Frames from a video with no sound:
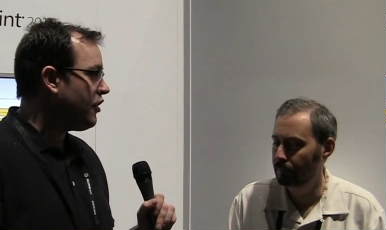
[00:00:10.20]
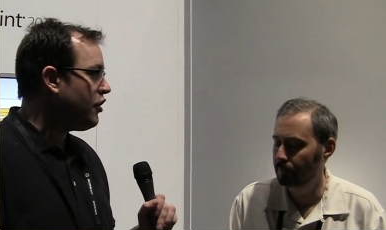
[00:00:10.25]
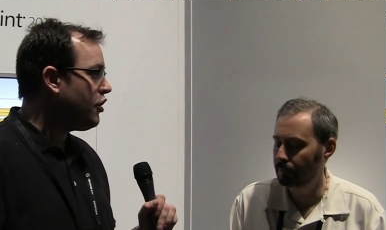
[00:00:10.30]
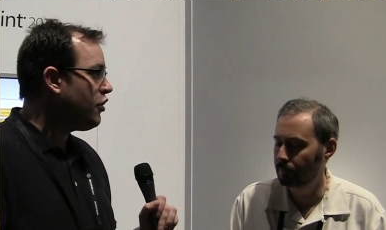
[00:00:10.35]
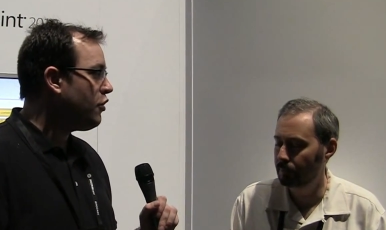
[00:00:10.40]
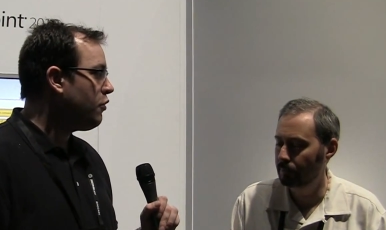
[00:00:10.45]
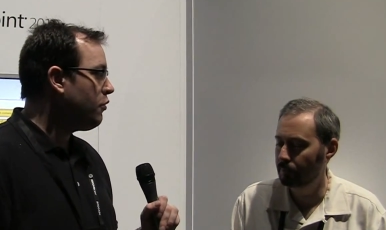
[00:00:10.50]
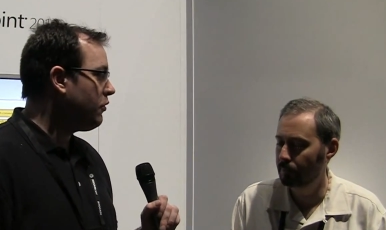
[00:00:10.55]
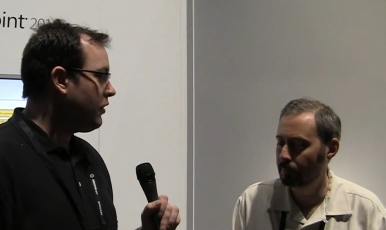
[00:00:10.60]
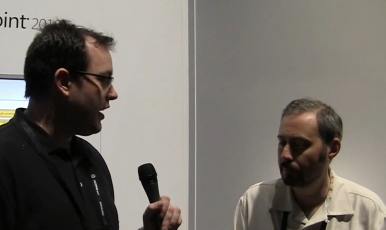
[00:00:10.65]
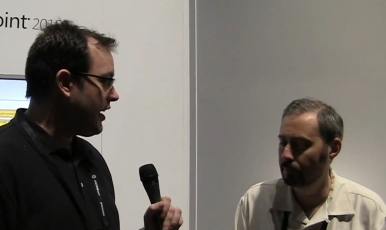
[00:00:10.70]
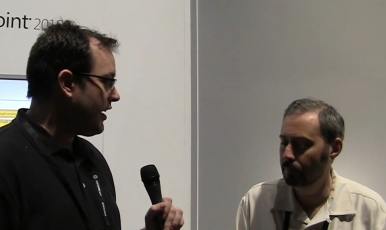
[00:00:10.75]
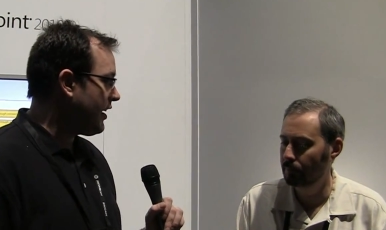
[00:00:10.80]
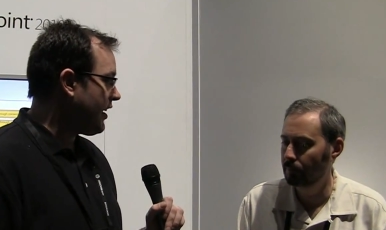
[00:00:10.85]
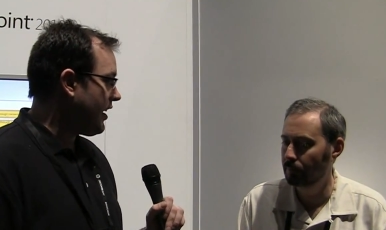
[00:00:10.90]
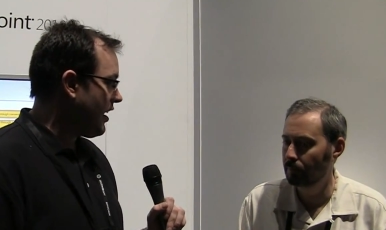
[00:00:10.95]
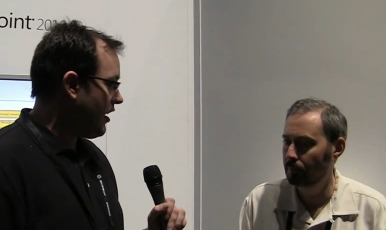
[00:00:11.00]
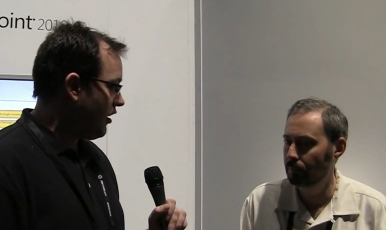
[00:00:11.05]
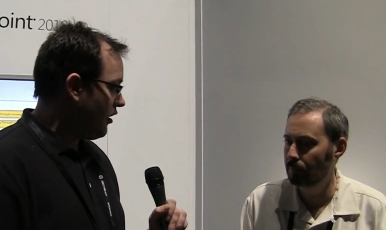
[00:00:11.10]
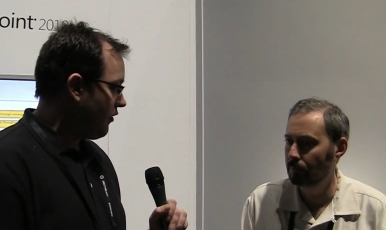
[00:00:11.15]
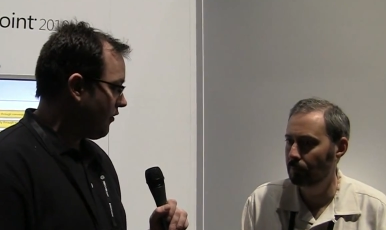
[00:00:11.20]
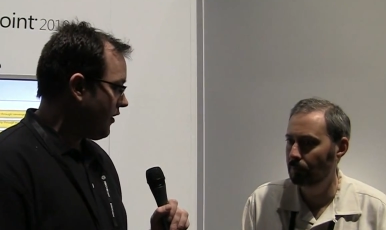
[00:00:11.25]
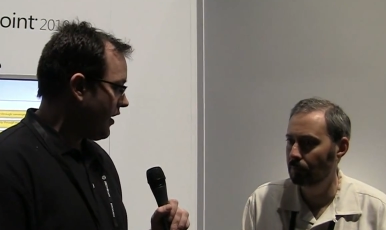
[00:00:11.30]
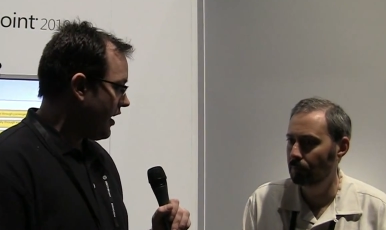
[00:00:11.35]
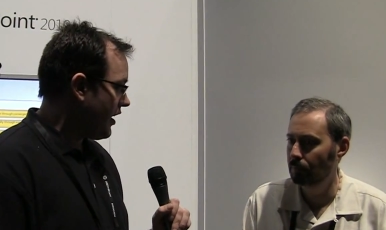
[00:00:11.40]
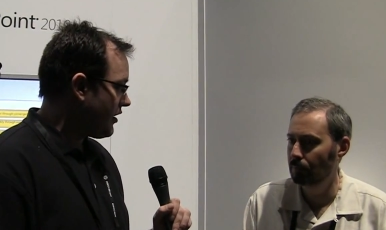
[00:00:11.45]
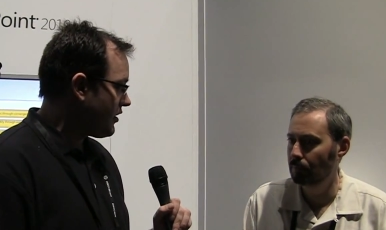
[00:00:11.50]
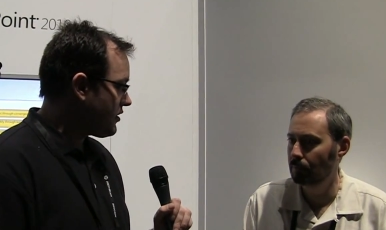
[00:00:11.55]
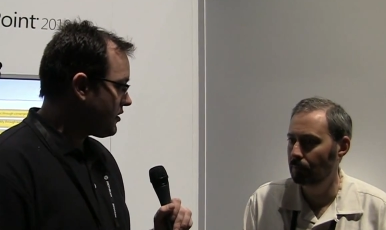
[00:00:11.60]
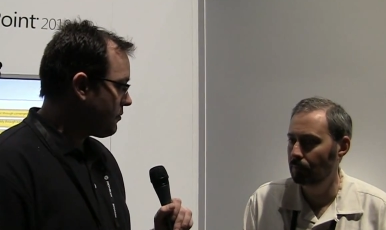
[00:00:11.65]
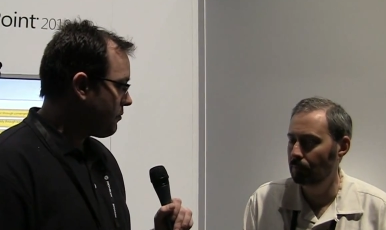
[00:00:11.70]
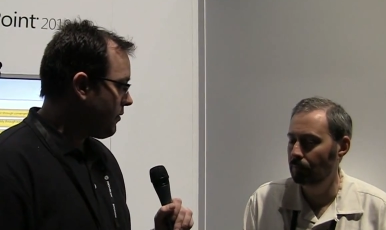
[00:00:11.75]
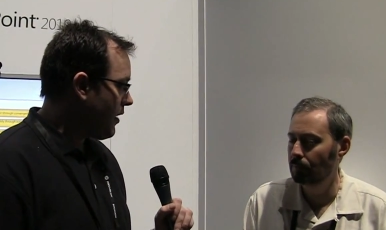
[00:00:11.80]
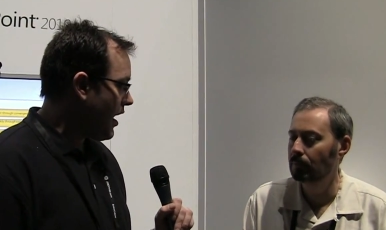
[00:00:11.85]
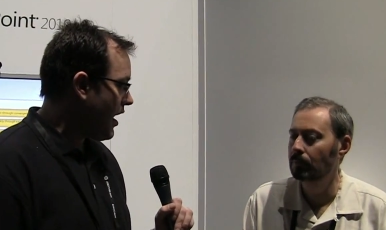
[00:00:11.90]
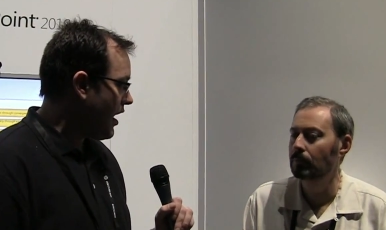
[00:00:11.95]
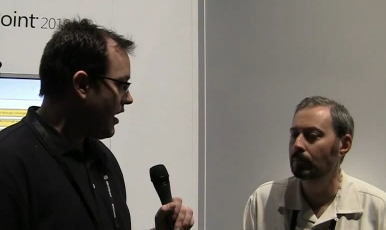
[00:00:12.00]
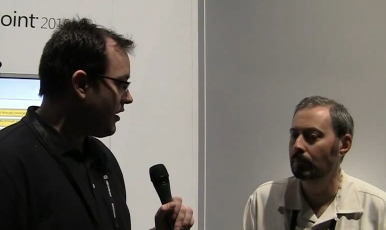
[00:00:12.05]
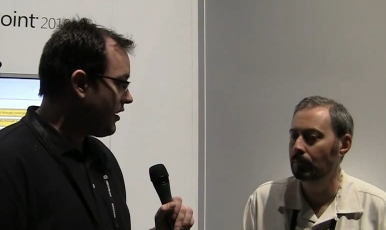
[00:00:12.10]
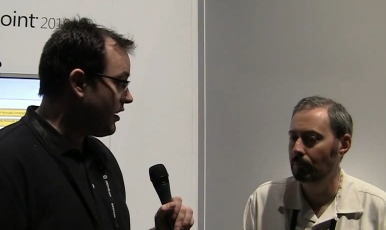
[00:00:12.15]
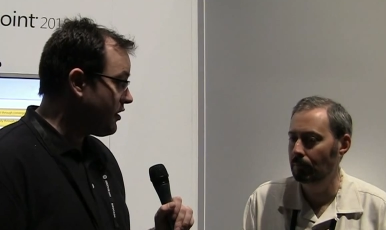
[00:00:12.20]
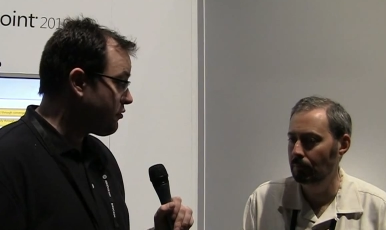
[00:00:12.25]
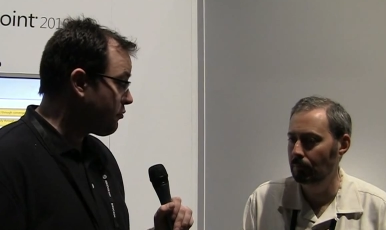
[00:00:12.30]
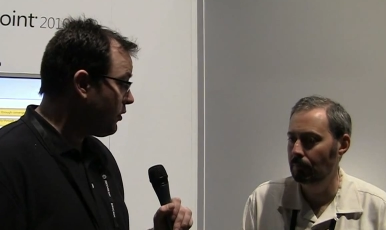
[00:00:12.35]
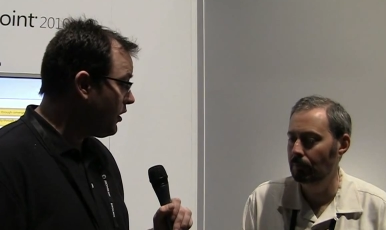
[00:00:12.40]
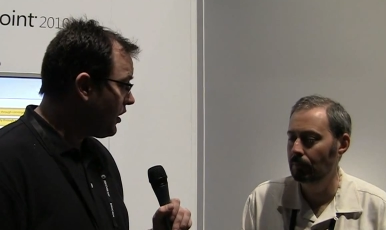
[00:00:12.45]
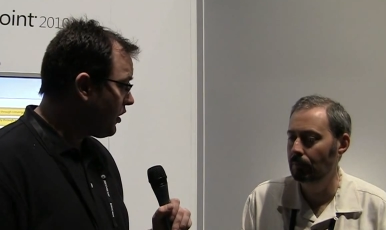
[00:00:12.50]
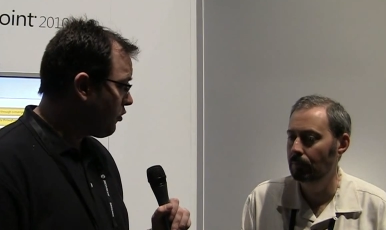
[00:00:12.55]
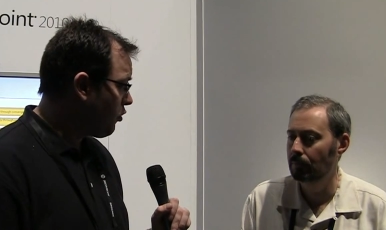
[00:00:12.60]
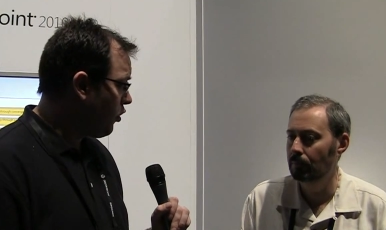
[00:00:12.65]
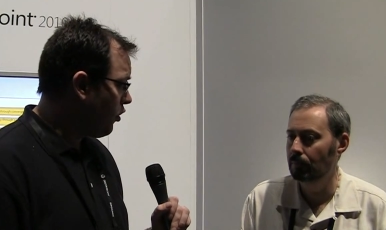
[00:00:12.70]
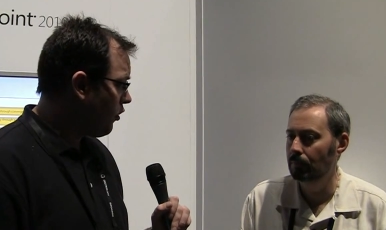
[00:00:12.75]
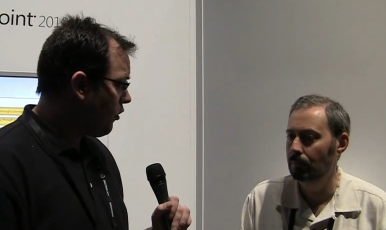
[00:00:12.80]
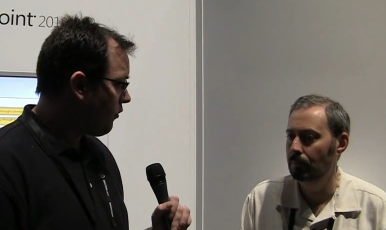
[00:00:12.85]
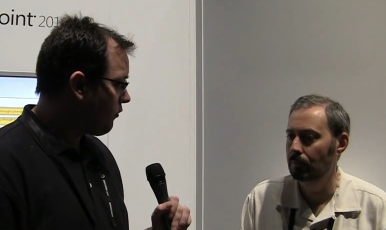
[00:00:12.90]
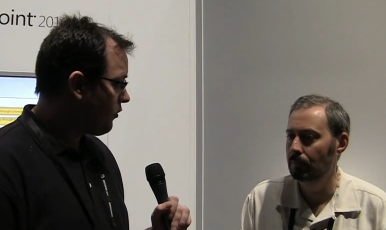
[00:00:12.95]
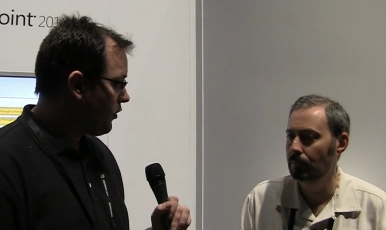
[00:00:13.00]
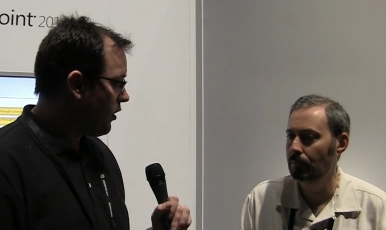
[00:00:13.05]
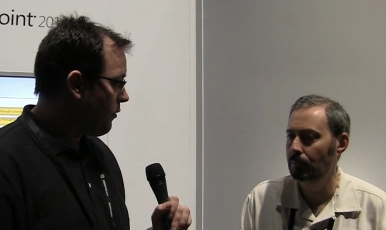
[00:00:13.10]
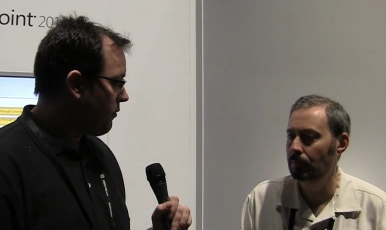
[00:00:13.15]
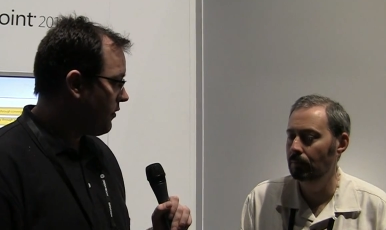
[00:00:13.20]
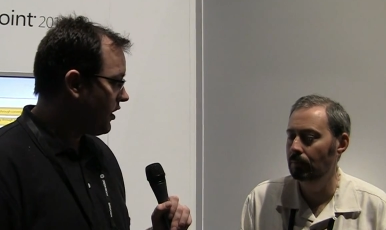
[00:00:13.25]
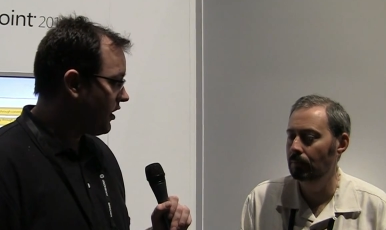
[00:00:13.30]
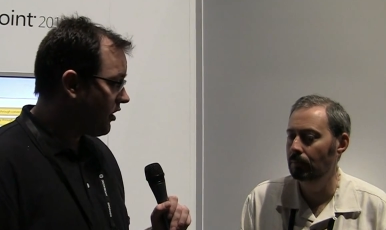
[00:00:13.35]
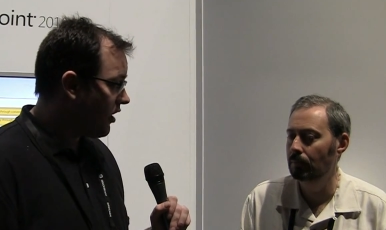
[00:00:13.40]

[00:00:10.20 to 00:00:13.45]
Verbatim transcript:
Speaker 1: new Lync interface, and it's really cool from the